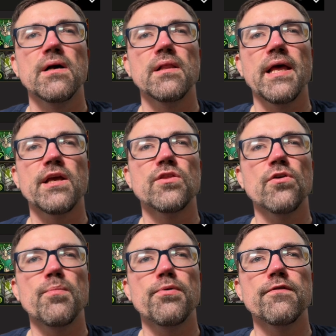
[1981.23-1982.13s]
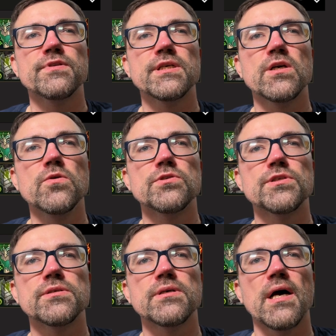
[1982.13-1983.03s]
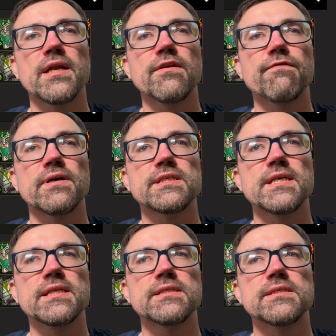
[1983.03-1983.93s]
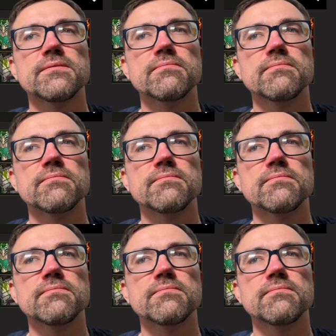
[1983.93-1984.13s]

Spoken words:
like top of the good artifact sets.